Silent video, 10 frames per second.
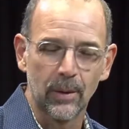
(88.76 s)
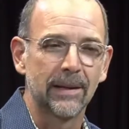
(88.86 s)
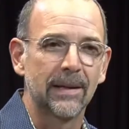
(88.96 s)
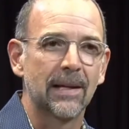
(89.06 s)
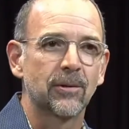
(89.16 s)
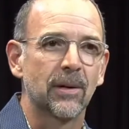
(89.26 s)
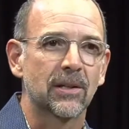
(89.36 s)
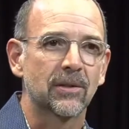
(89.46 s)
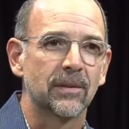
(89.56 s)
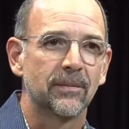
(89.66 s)
going in that
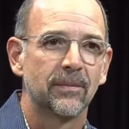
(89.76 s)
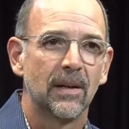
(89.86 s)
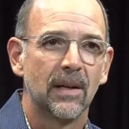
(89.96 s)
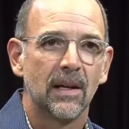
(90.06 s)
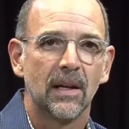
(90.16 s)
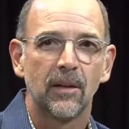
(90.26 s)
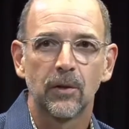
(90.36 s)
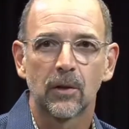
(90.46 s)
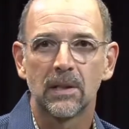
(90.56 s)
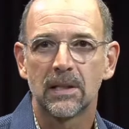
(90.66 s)
direction.
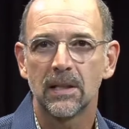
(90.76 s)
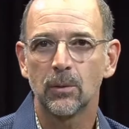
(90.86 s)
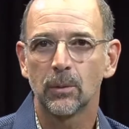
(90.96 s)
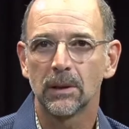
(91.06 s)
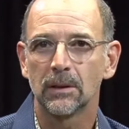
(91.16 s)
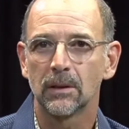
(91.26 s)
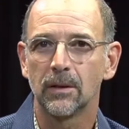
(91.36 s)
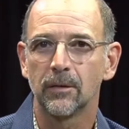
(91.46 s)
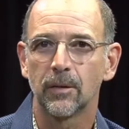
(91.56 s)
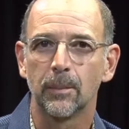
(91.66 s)
If you're continually
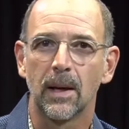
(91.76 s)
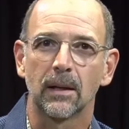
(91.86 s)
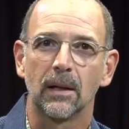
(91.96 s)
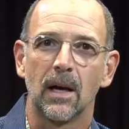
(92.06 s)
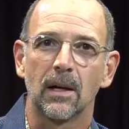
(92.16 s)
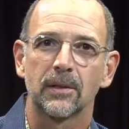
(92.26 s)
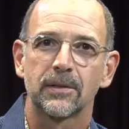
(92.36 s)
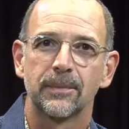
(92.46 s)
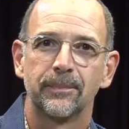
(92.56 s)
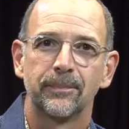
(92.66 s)
looking for
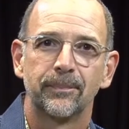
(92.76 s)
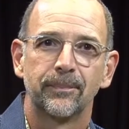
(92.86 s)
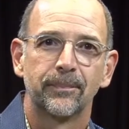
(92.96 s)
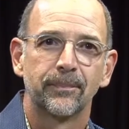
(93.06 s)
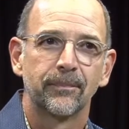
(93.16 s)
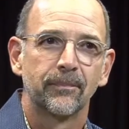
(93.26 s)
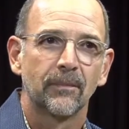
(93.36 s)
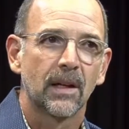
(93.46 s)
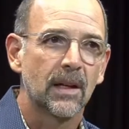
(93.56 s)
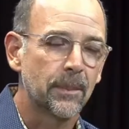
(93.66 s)
monologues,
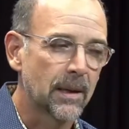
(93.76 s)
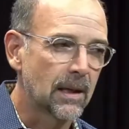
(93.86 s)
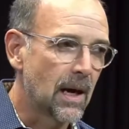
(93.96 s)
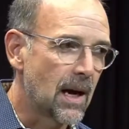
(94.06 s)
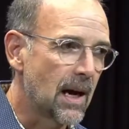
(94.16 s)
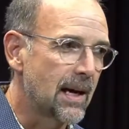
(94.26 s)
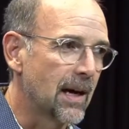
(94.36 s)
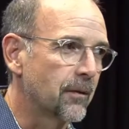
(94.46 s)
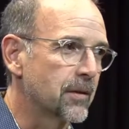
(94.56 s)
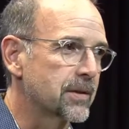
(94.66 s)
keeping an
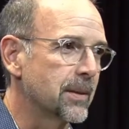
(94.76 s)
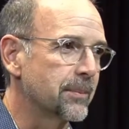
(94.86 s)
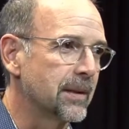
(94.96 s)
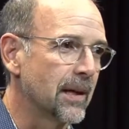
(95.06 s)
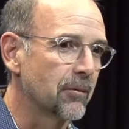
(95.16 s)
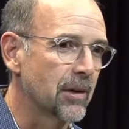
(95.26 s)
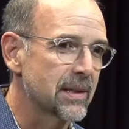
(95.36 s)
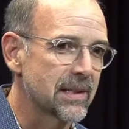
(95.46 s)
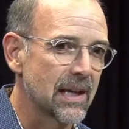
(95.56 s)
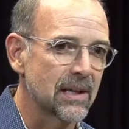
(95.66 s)
eye out for something that
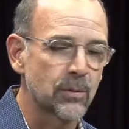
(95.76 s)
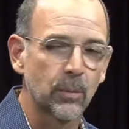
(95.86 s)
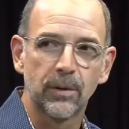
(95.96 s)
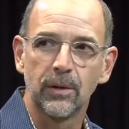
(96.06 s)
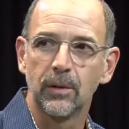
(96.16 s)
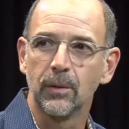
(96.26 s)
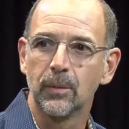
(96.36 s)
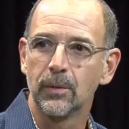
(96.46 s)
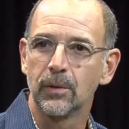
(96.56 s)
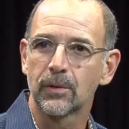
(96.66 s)
resonates with
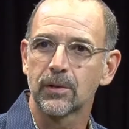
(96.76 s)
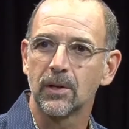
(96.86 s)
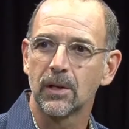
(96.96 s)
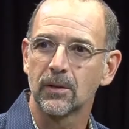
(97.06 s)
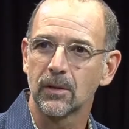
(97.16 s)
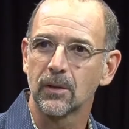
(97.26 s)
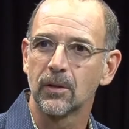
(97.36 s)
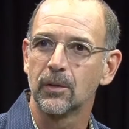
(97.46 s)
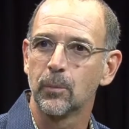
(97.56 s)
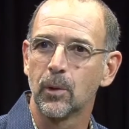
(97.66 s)
you, you're starting to
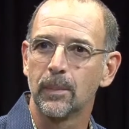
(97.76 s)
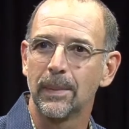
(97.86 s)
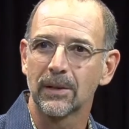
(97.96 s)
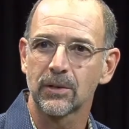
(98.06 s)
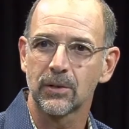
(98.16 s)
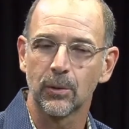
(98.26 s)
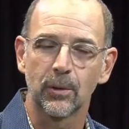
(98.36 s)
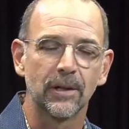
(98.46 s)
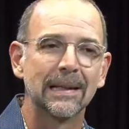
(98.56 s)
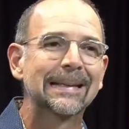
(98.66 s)
learn more about
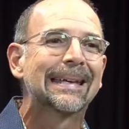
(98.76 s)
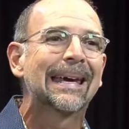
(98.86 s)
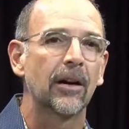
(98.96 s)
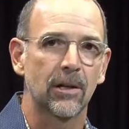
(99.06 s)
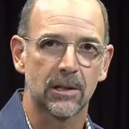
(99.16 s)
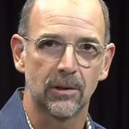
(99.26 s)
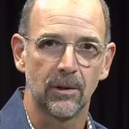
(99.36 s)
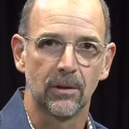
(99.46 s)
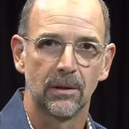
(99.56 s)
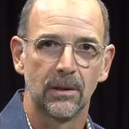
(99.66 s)
story and
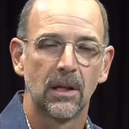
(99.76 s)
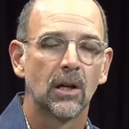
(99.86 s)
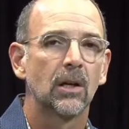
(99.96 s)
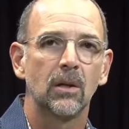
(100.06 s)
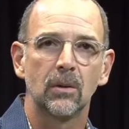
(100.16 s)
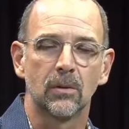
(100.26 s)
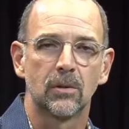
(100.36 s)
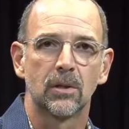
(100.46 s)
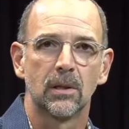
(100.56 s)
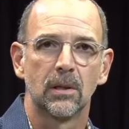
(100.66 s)
character.
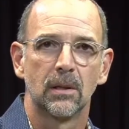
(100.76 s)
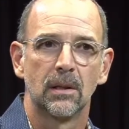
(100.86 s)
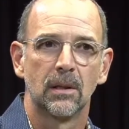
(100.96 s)
Huge.